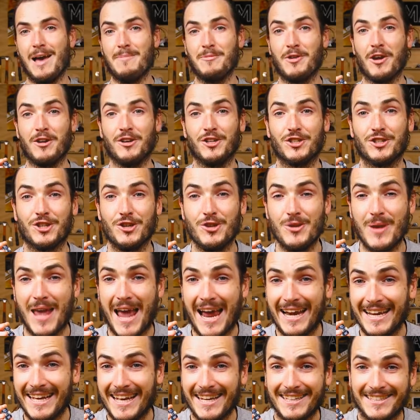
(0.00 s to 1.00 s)
I'm going to show you
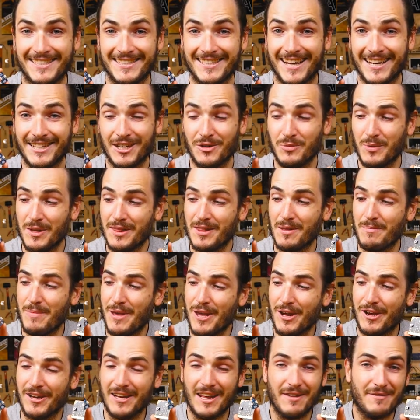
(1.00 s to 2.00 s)
how to get started with the
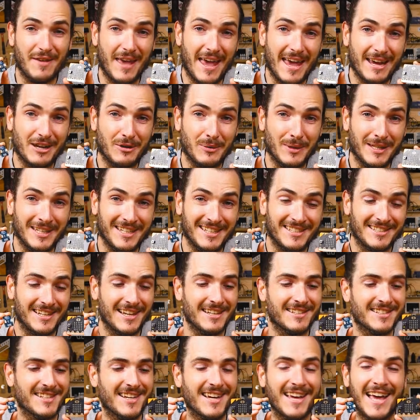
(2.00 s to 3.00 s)
PiicoDev air quality
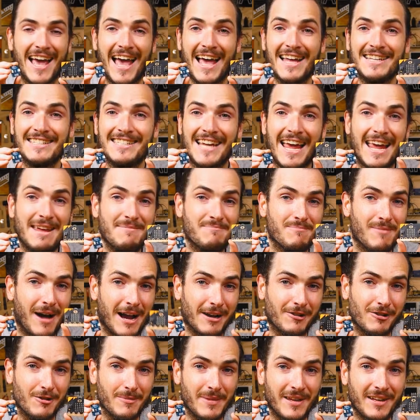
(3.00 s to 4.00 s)
sensor and a
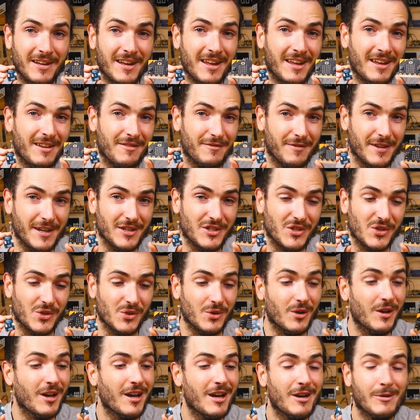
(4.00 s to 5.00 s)
micro:bit V
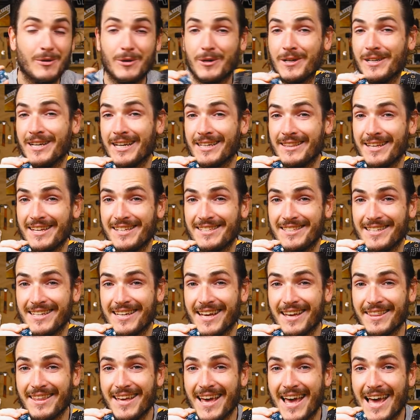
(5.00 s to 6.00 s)
two. We'll connect these
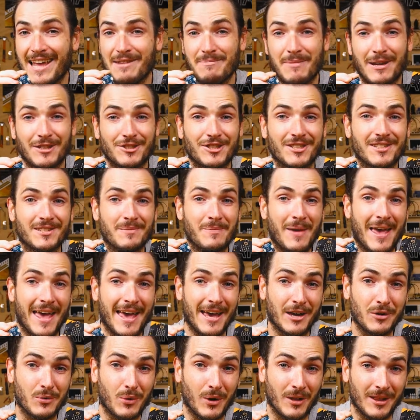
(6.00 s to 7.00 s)
together and measure some
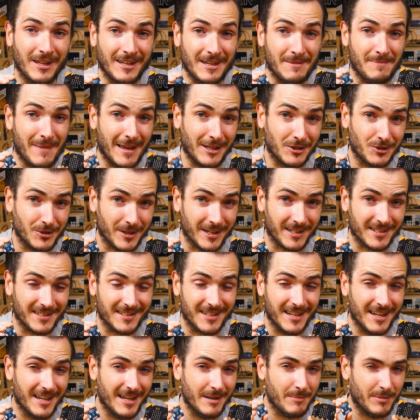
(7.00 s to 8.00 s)
air quality
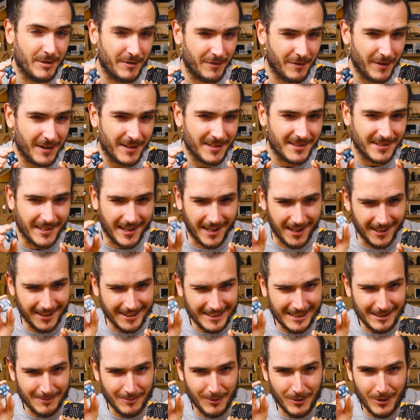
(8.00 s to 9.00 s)
metrics. But first, a
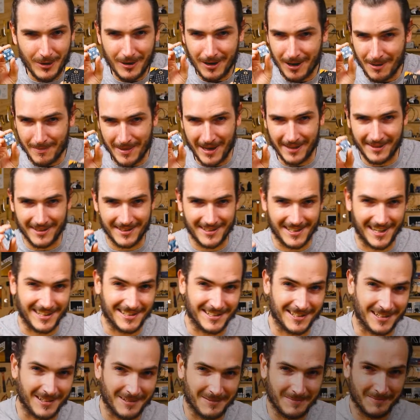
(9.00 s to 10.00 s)
little more about the
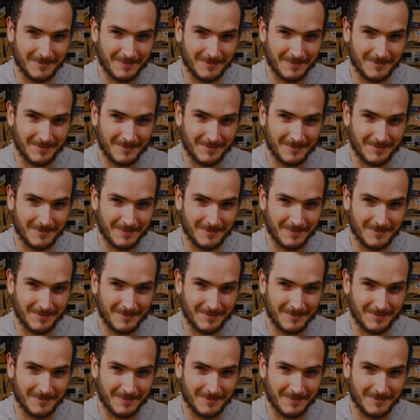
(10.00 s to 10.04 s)
sensor.